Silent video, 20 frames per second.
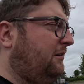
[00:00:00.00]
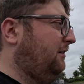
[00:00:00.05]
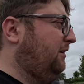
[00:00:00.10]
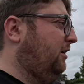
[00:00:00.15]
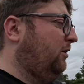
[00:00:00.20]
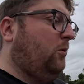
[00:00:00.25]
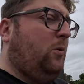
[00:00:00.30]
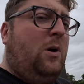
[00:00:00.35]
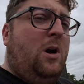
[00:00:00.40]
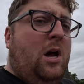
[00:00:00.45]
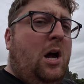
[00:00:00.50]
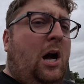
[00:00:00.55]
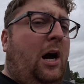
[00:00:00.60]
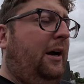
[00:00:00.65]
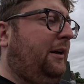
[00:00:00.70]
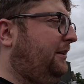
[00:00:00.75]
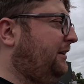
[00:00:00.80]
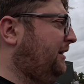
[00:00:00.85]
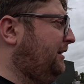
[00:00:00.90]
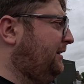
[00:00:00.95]
now.
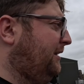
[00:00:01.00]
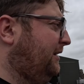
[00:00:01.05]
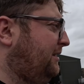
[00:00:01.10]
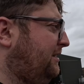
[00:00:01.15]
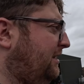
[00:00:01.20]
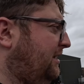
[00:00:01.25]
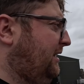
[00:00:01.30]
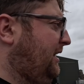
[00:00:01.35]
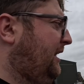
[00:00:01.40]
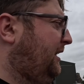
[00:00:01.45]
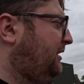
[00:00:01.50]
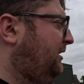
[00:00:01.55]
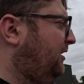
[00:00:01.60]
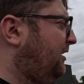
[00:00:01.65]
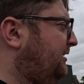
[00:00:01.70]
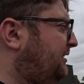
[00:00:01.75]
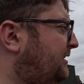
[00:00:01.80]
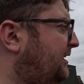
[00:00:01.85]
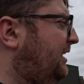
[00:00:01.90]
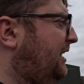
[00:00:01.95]
I did disconnect the
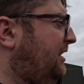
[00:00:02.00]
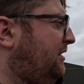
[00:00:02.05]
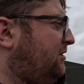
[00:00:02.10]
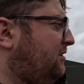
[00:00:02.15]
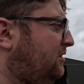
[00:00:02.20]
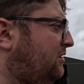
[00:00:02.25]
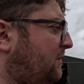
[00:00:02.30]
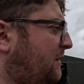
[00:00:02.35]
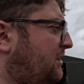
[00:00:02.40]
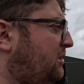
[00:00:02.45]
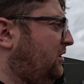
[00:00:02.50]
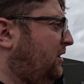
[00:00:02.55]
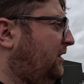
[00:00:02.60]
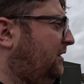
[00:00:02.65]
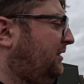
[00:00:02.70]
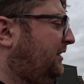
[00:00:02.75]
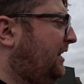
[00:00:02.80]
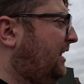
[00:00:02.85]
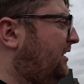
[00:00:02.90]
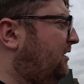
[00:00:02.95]
isolation switch
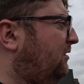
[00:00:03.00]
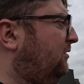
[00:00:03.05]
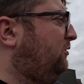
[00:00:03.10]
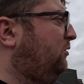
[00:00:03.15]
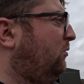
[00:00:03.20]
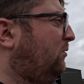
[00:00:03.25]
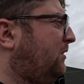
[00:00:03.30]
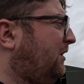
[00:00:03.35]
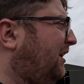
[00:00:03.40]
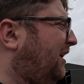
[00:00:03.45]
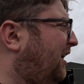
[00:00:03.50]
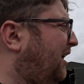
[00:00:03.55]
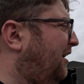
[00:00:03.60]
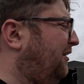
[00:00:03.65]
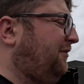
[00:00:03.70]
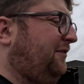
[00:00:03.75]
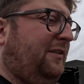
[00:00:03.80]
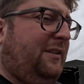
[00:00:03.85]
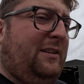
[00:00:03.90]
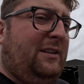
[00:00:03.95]
altogether, took it off,
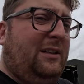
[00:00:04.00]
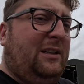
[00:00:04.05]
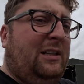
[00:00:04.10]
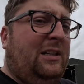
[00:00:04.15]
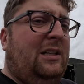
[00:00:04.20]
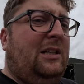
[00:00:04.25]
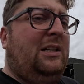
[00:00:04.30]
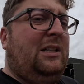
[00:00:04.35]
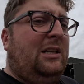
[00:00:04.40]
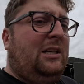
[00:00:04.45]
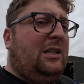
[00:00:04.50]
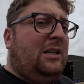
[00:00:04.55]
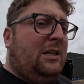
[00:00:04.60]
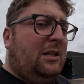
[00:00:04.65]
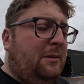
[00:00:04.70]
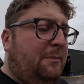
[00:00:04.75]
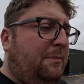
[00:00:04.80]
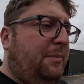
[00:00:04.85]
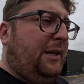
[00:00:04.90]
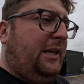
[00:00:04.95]

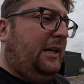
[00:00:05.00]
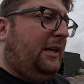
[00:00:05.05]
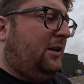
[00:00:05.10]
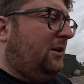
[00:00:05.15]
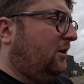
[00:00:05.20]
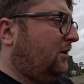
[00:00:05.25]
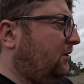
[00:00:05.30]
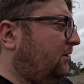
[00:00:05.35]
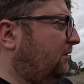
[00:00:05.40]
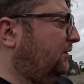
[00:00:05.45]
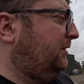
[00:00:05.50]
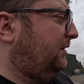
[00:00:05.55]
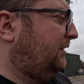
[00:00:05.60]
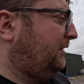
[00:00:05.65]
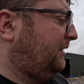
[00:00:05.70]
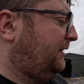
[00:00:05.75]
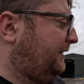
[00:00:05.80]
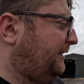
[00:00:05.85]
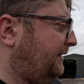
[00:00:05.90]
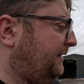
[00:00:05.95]
because
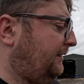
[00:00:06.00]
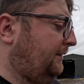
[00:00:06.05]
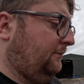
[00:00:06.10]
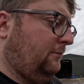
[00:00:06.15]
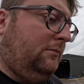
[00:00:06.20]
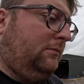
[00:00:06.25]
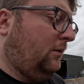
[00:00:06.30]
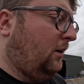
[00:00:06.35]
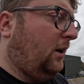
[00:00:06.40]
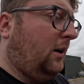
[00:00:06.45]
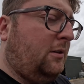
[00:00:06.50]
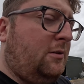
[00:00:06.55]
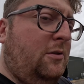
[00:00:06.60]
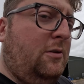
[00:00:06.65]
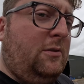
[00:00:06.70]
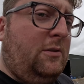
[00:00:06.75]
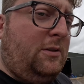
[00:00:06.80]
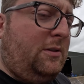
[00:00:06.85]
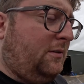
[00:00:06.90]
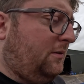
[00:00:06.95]

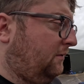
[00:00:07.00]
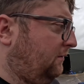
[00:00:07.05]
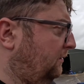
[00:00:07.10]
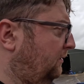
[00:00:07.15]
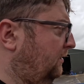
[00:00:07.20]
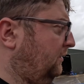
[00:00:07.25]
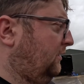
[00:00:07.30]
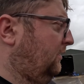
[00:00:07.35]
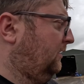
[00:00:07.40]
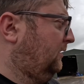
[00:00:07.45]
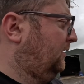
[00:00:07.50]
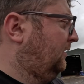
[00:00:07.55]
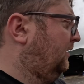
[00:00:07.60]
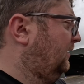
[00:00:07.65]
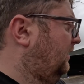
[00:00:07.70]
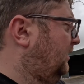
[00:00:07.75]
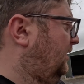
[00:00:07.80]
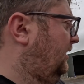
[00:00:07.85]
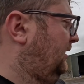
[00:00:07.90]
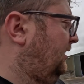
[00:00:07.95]
just
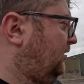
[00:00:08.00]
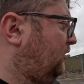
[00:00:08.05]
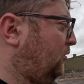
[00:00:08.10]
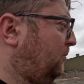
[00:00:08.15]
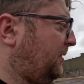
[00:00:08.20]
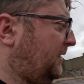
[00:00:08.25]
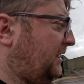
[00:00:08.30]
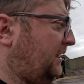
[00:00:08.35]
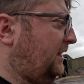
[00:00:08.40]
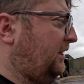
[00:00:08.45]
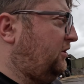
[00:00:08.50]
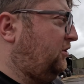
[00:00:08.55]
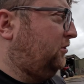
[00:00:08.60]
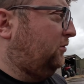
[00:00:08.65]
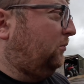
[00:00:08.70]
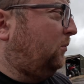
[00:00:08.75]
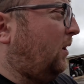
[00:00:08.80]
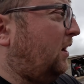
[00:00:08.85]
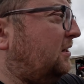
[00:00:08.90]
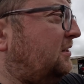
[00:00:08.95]
could be the issue.
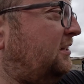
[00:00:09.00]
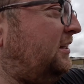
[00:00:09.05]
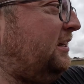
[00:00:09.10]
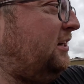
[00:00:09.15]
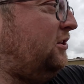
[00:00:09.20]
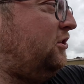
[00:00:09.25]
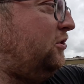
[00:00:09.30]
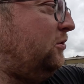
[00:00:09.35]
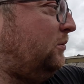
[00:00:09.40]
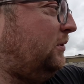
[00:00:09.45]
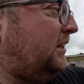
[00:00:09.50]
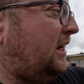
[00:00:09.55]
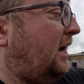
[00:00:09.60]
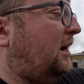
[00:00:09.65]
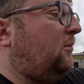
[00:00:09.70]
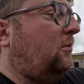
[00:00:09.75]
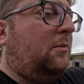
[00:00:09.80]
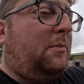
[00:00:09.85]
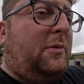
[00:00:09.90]
Was the issue with that one